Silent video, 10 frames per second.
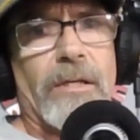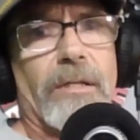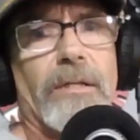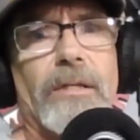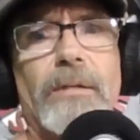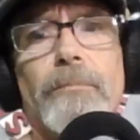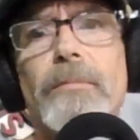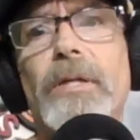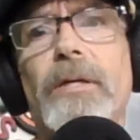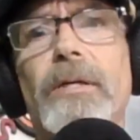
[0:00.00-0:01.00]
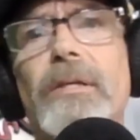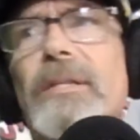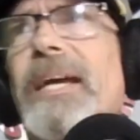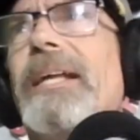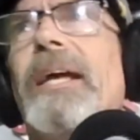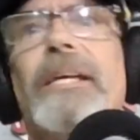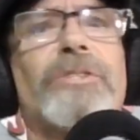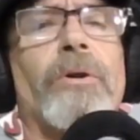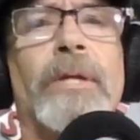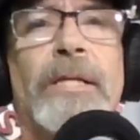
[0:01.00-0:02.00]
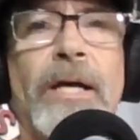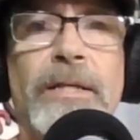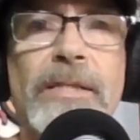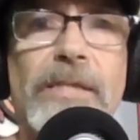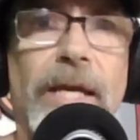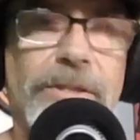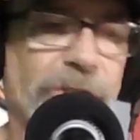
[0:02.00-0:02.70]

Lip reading: late 80s, early 90s H